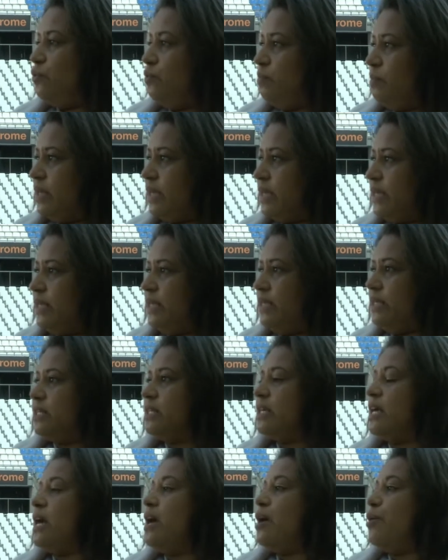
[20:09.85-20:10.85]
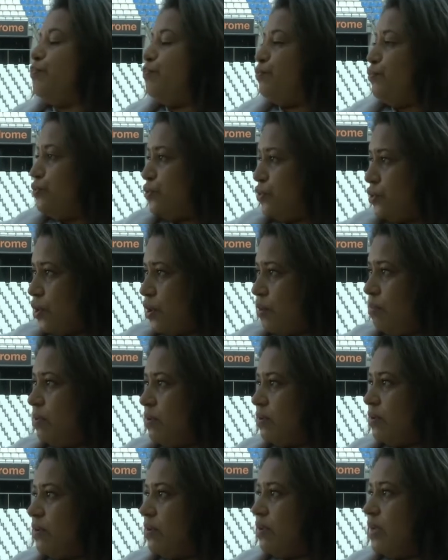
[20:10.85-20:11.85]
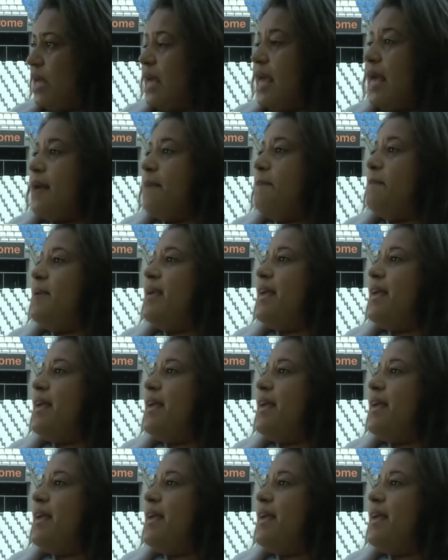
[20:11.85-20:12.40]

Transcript: and we both need to be thinking about